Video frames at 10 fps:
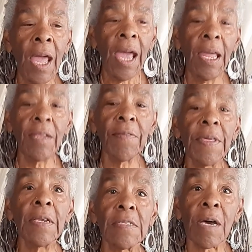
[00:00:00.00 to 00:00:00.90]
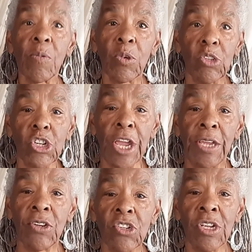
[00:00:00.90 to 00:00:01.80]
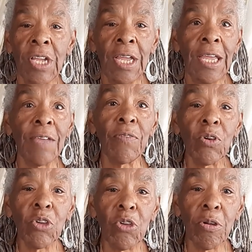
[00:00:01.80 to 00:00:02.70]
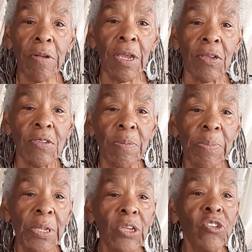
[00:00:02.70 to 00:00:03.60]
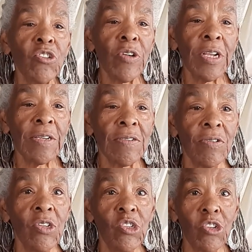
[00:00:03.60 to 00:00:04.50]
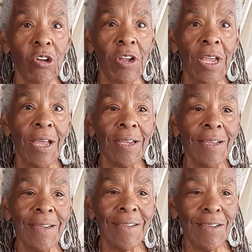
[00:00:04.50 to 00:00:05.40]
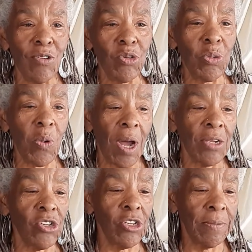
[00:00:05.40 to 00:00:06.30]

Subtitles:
and the things I will change. If you're curious, please join us on this journey and continue to watch.